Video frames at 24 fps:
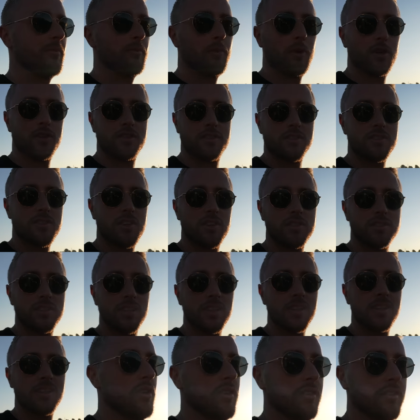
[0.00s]
Brooks and
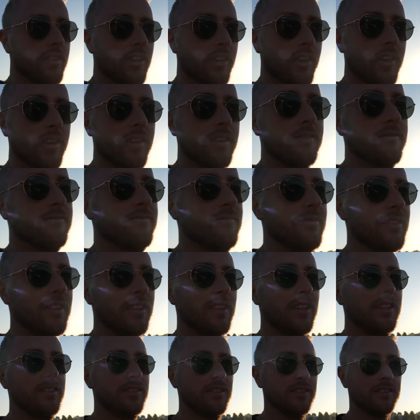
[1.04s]
Scotty. Don't know.
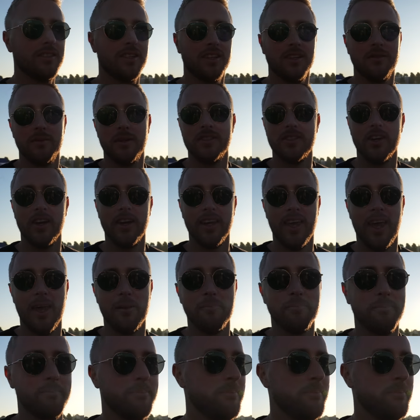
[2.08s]
This is going to be a tight game.